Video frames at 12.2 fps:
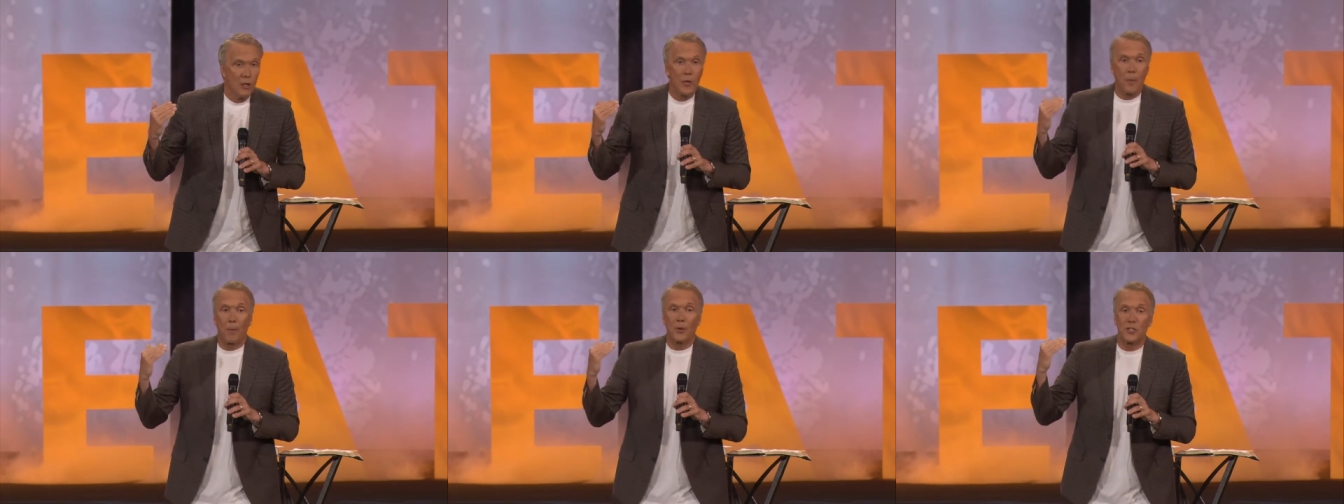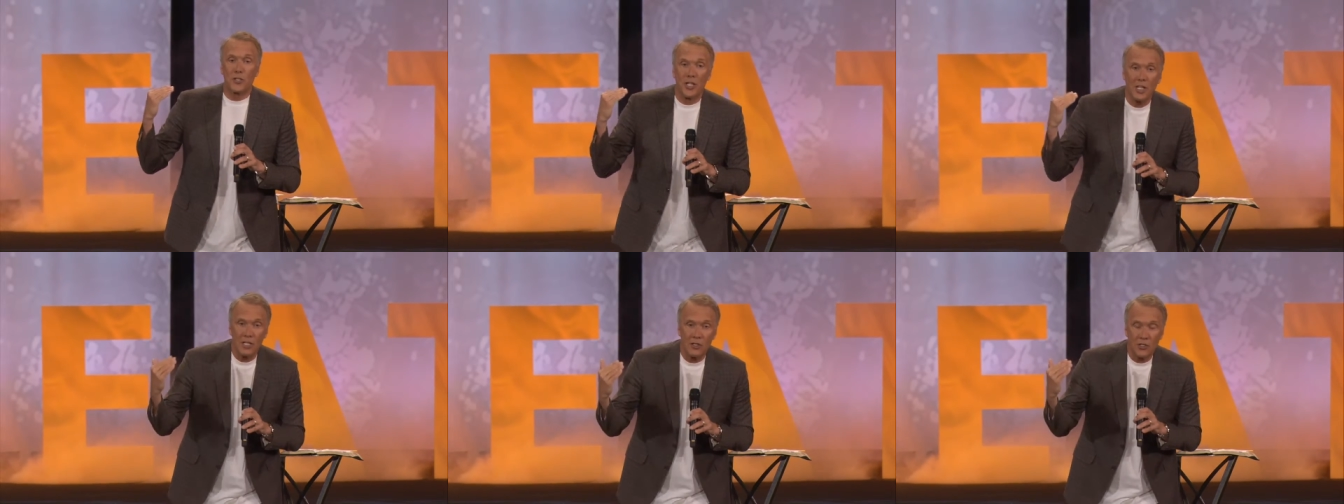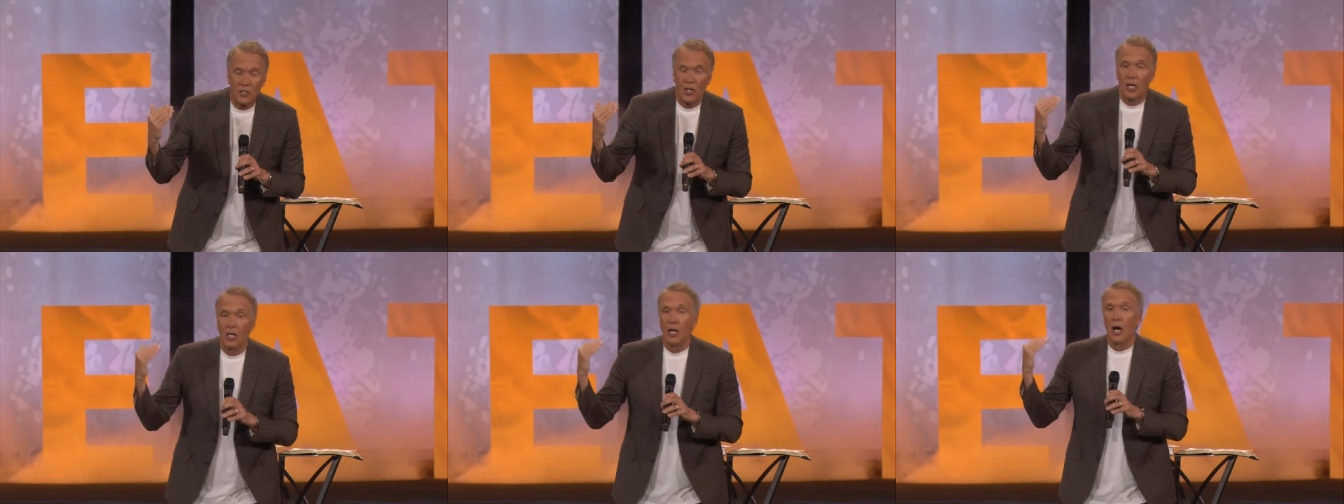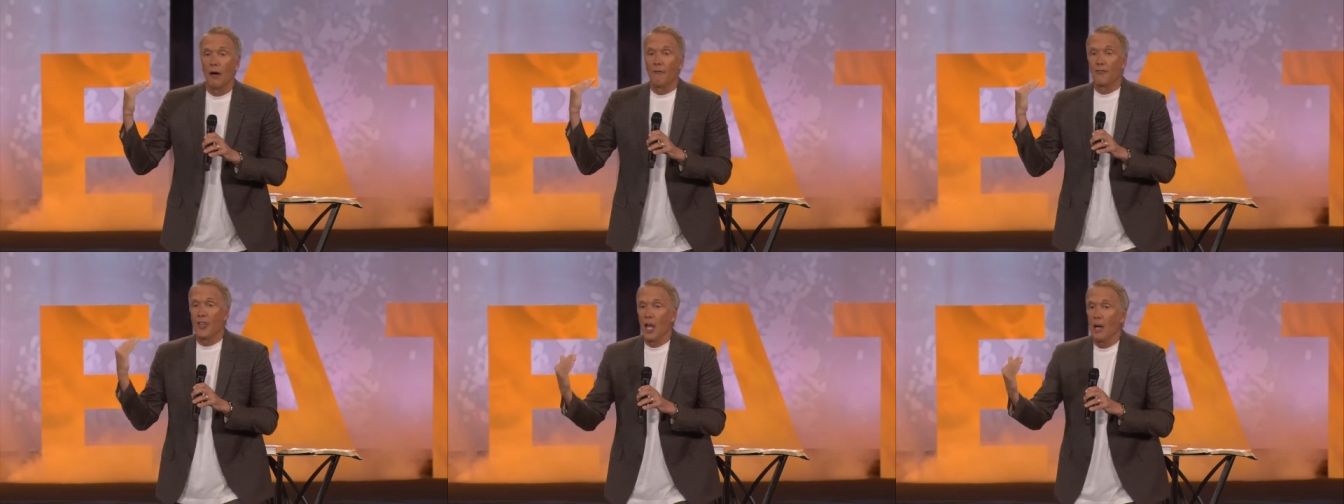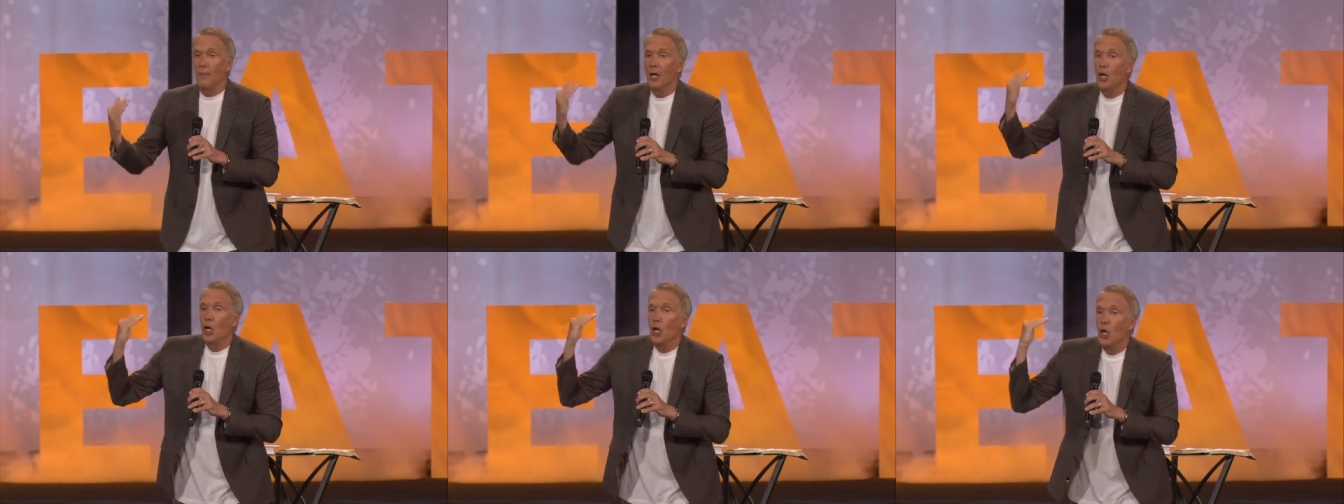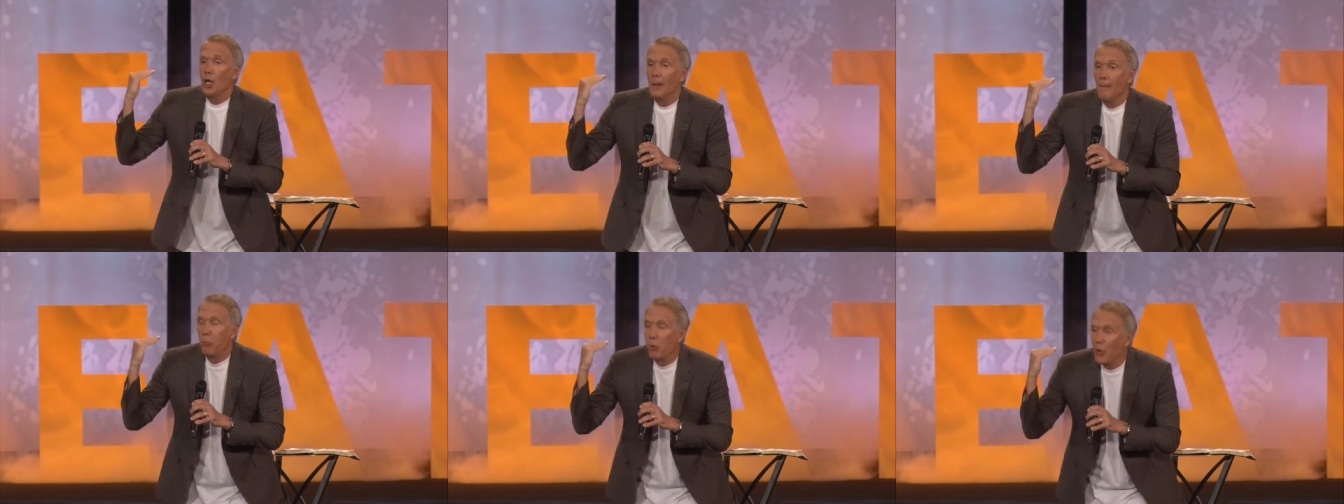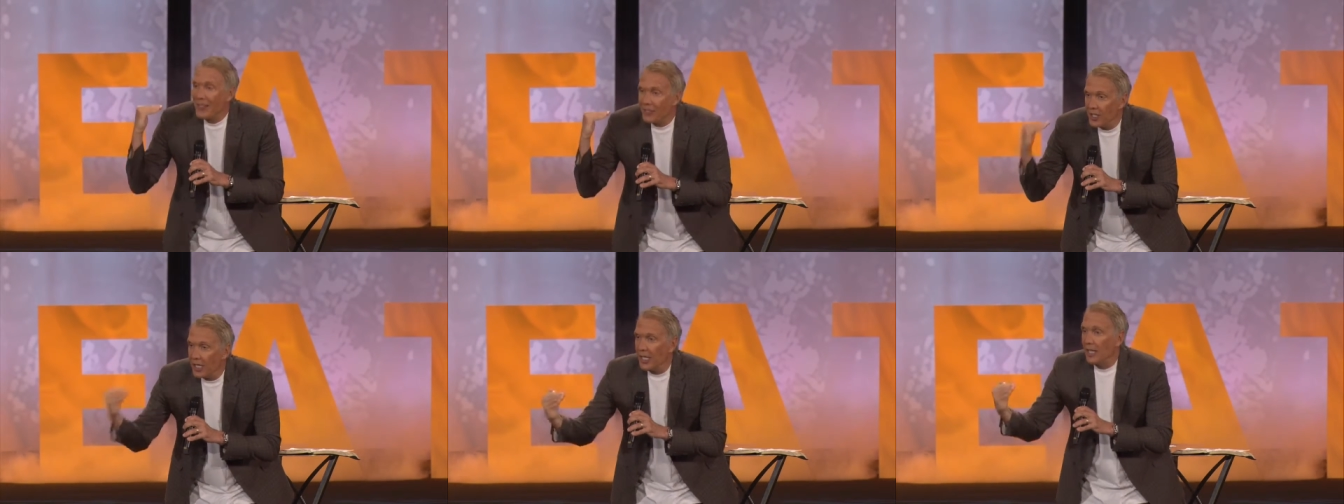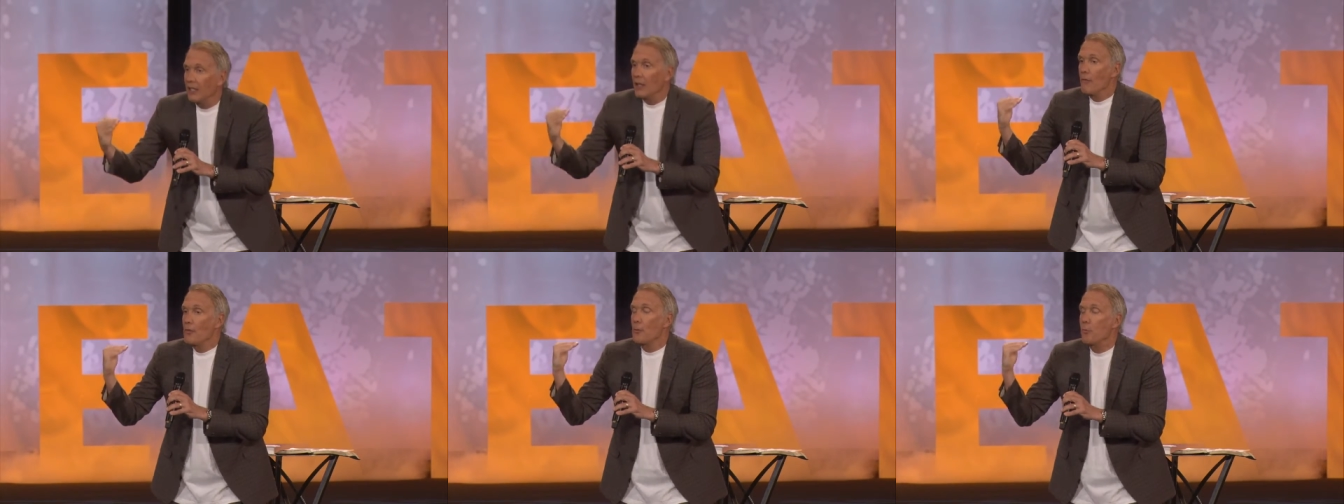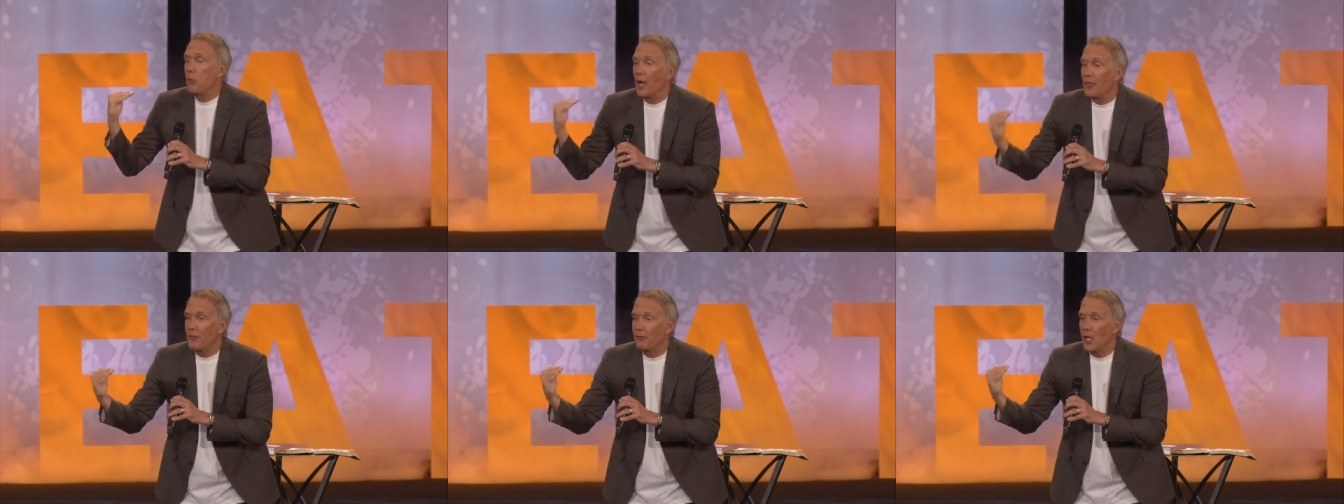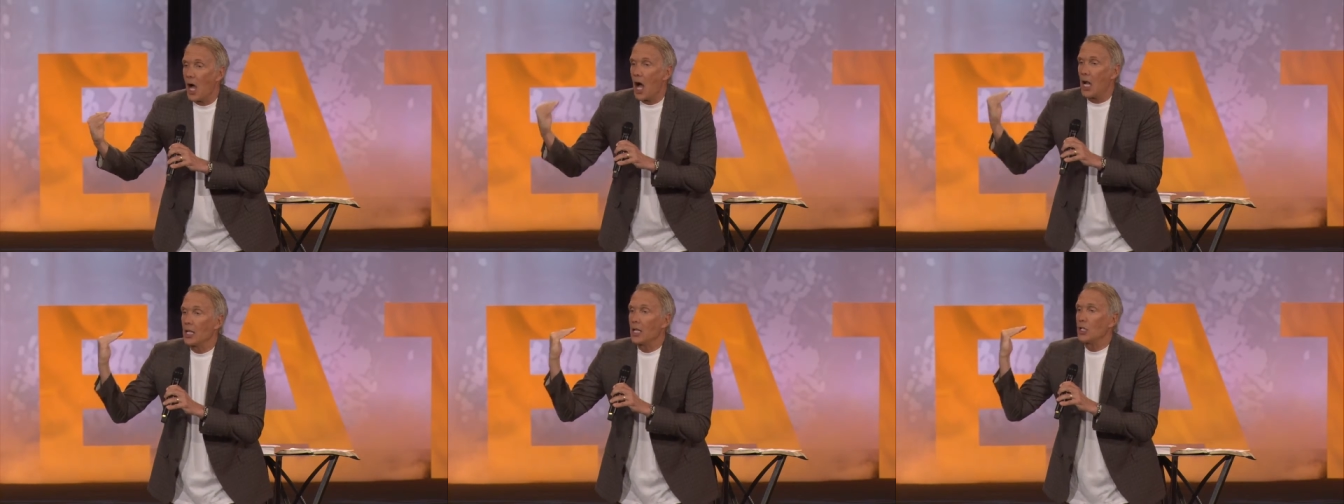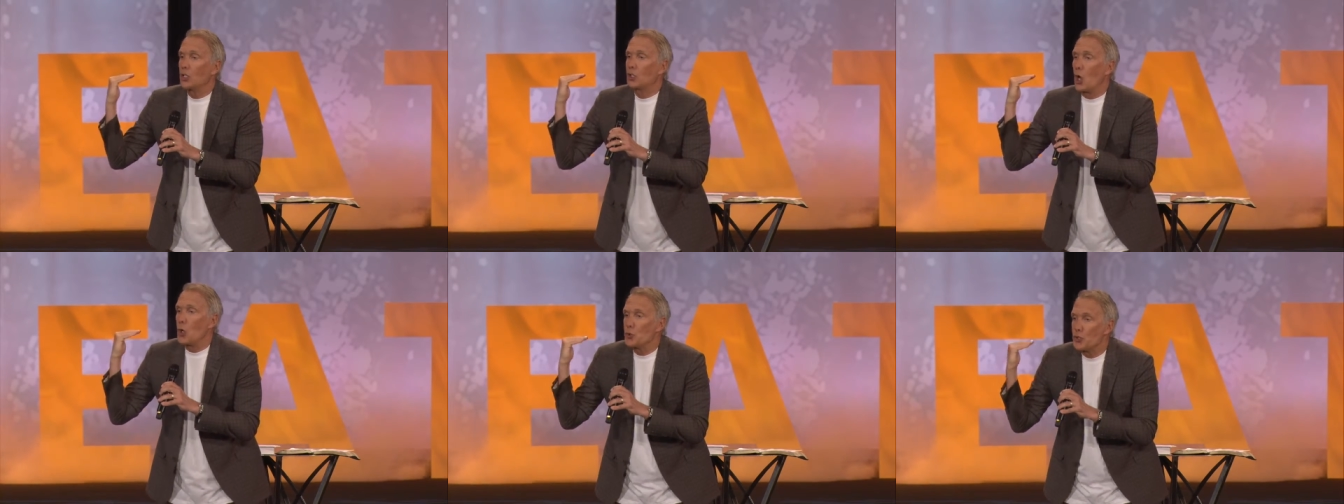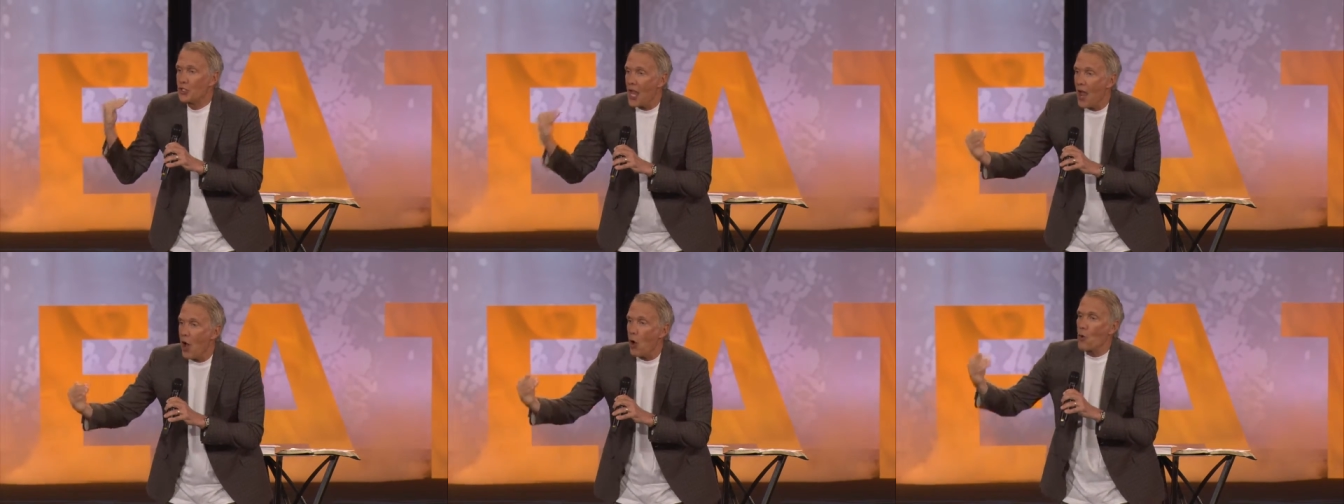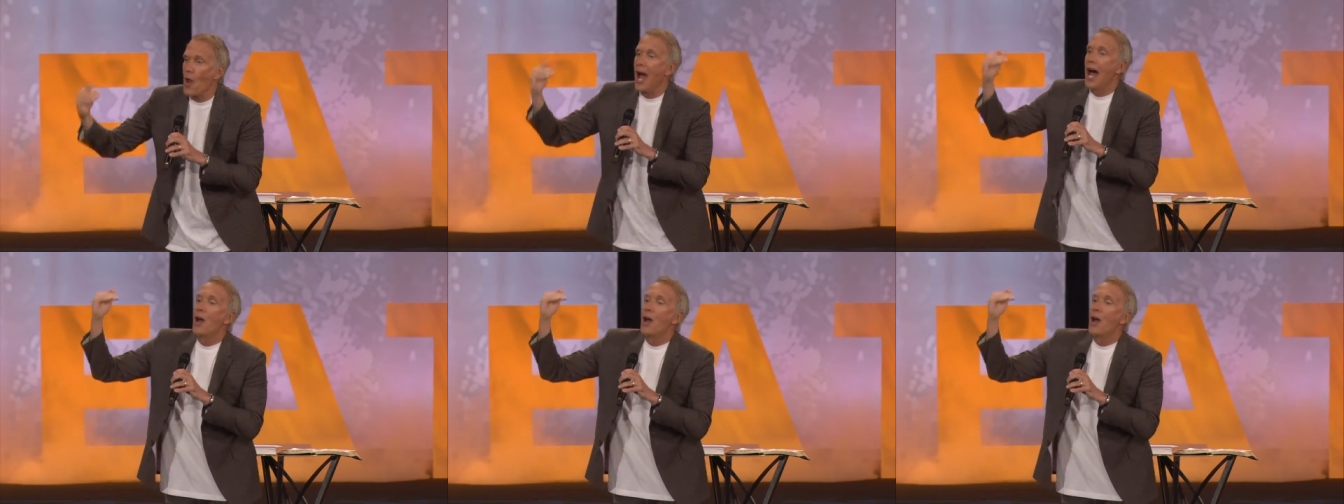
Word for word: the percentage of them breathing in the breath of God goes down